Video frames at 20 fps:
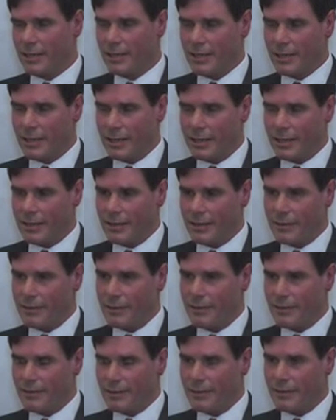
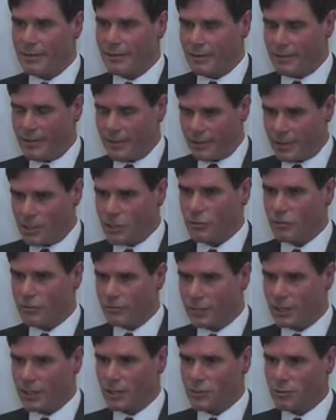the initial
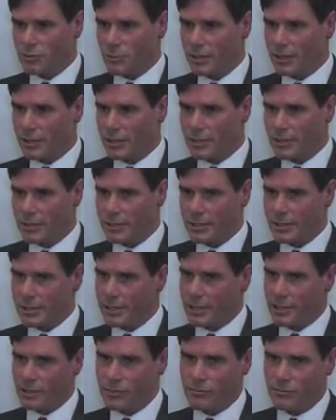figures were that it
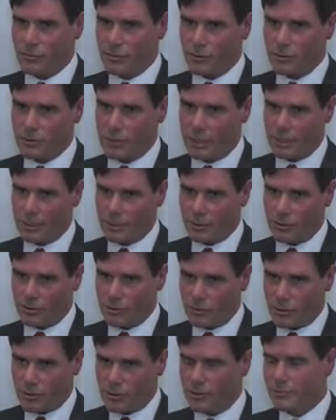takes
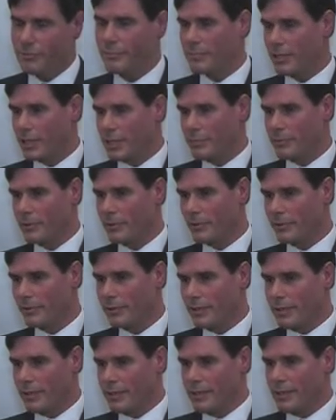1,400 people
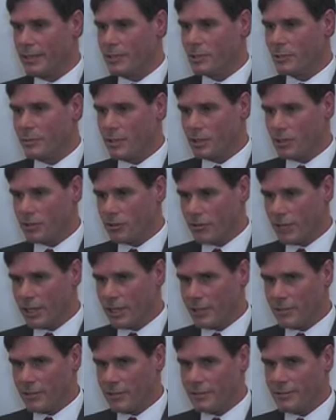to be
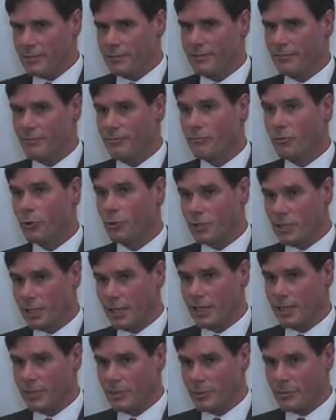screened,
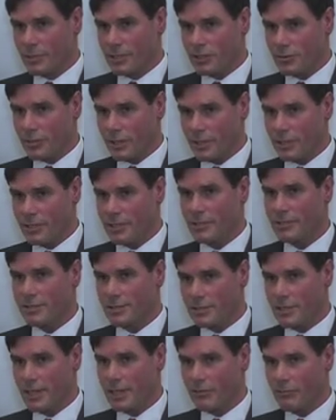48 to be treated to
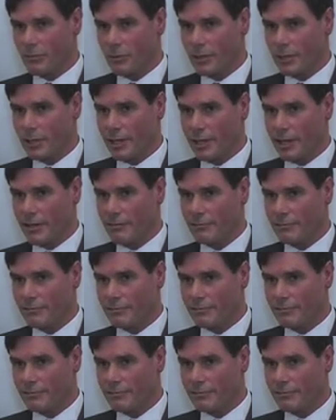save one life.